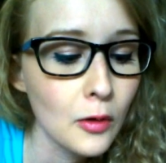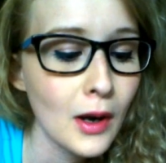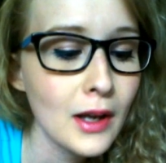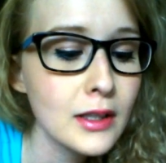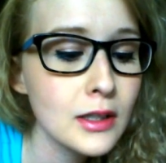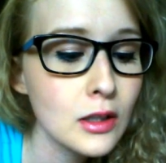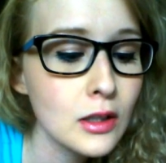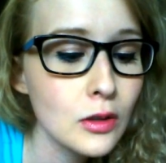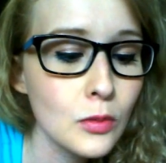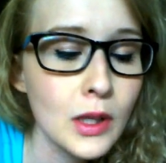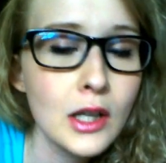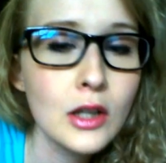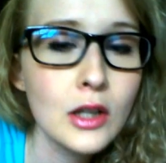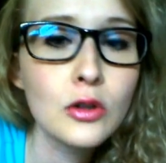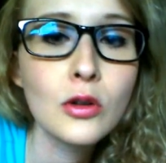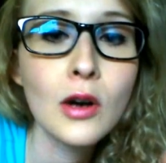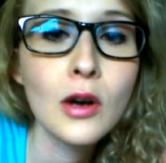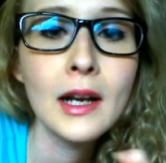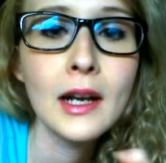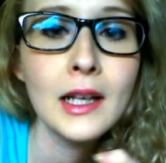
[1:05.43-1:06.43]
the rest of the week,
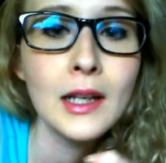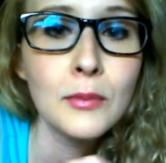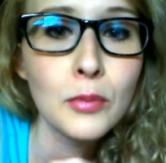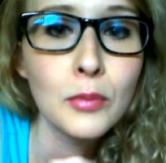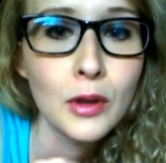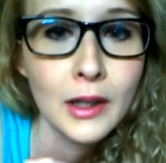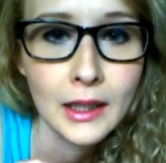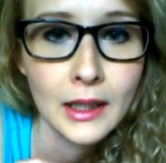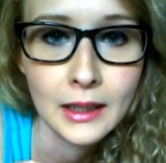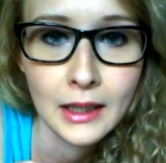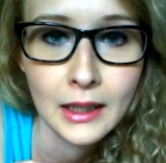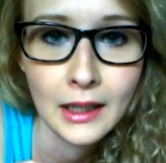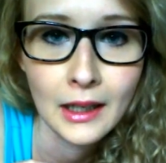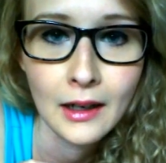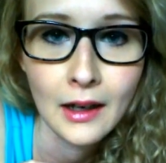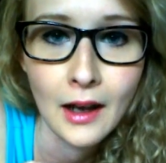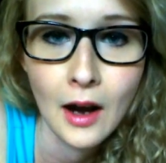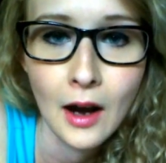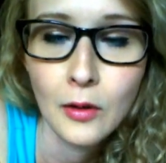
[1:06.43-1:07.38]
try and eat pretty clean.